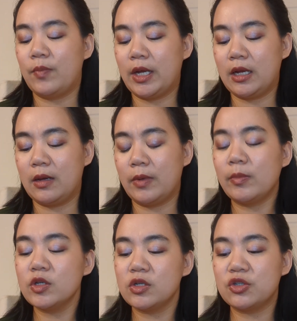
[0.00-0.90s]
but
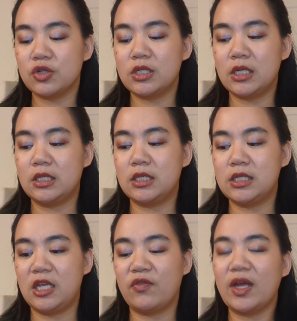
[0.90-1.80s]
I'm also interested to
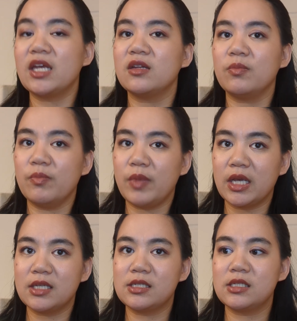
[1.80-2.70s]
see if I could
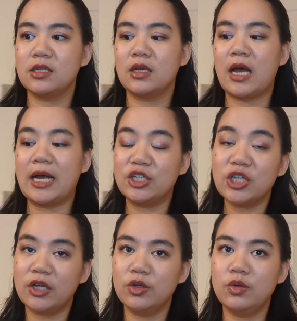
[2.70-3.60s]
mix
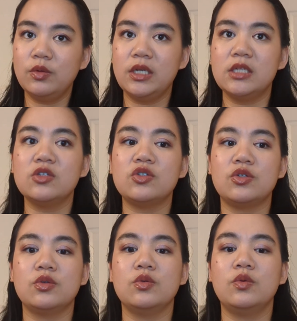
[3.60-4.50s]
eyeshadow
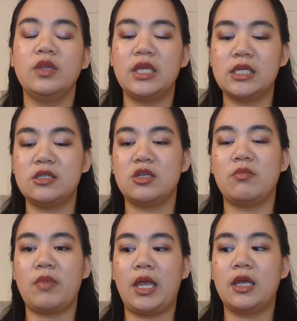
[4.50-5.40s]
into this to
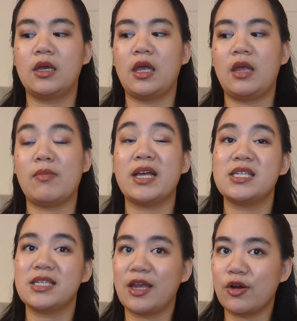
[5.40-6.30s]
make a
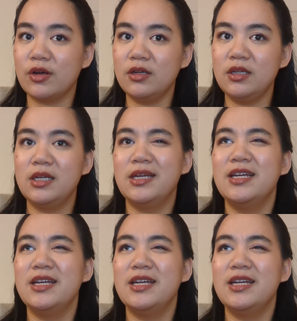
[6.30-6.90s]
mascara.